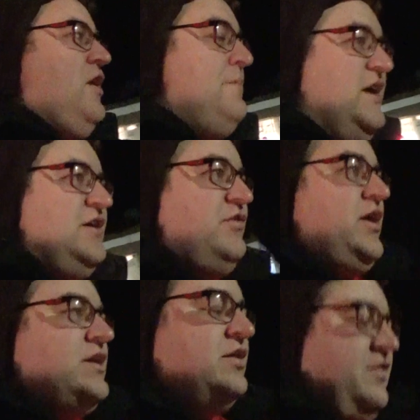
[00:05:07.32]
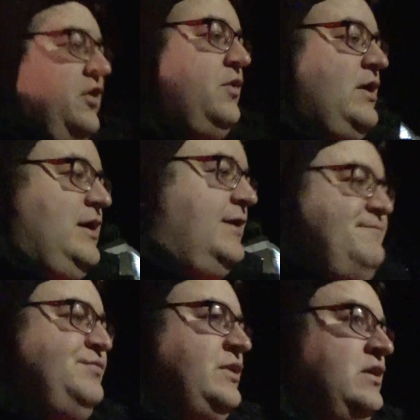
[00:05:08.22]
got a migraine. So
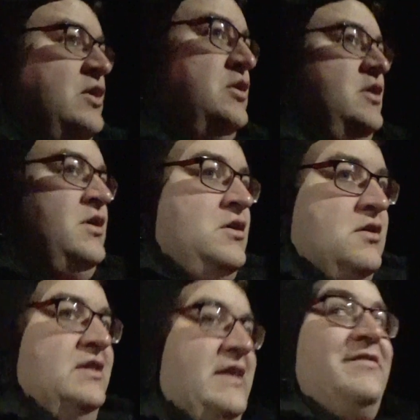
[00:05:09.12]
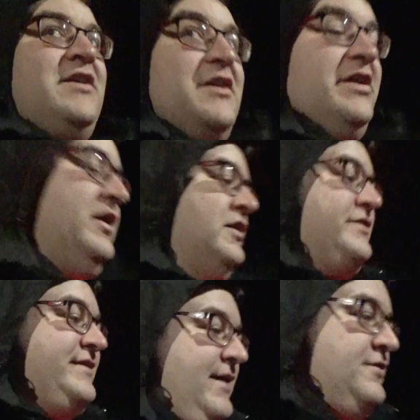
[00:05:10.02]
I'm leaving the car
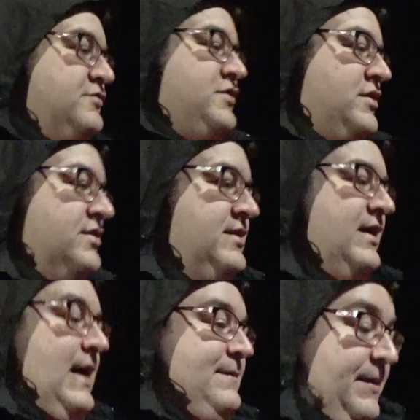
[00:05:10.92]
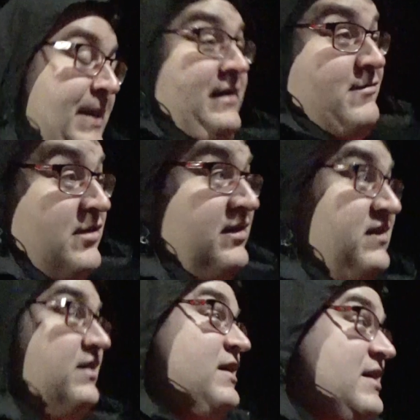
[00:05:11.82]
down at my
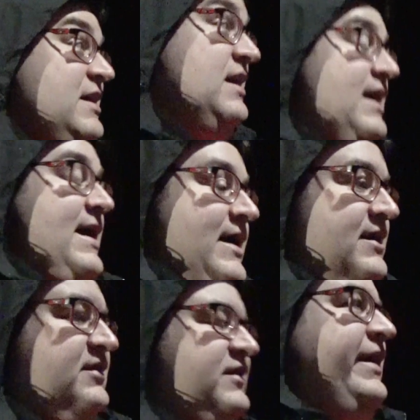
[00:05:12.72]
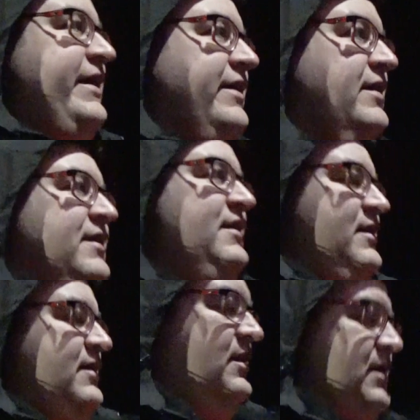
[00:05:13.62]
parents and
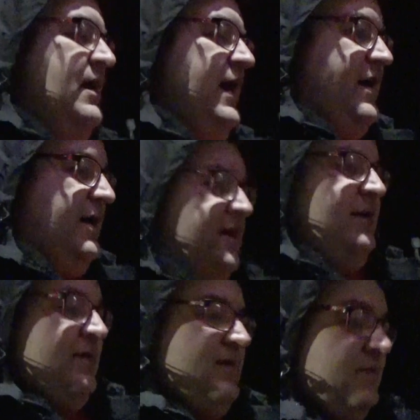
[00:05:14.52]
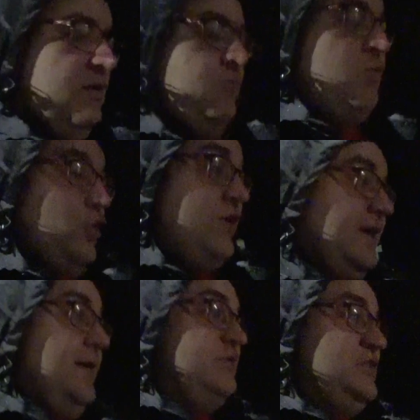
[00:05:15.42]
uh, I'm
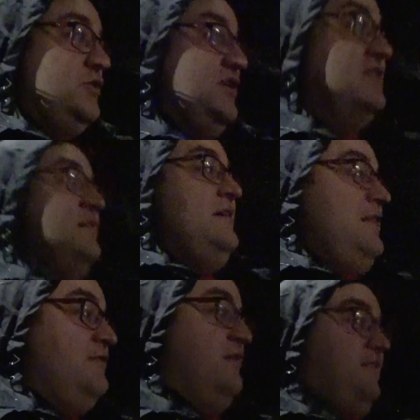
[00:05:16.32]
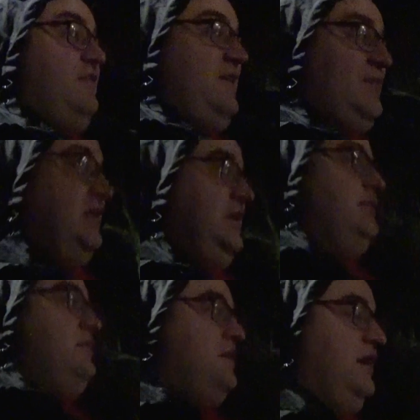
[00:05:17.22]
walking up to join the rest of the family
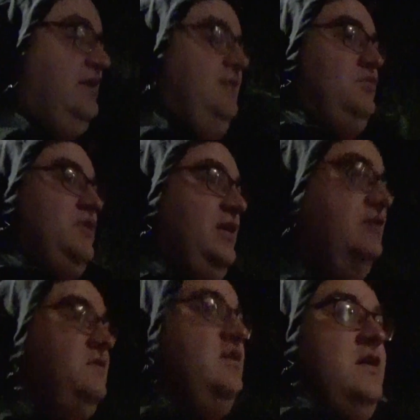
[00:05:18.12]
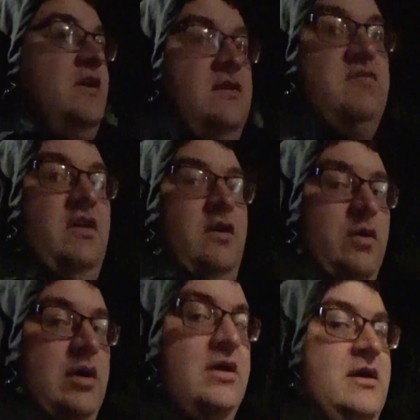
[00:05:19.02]
and everyone else.
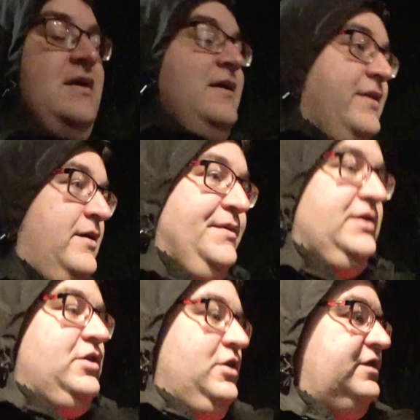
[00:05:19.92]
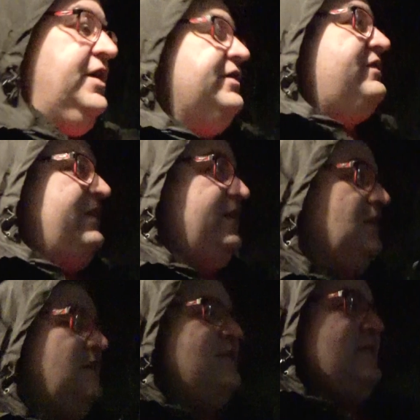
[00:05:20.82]
So that'll be good still.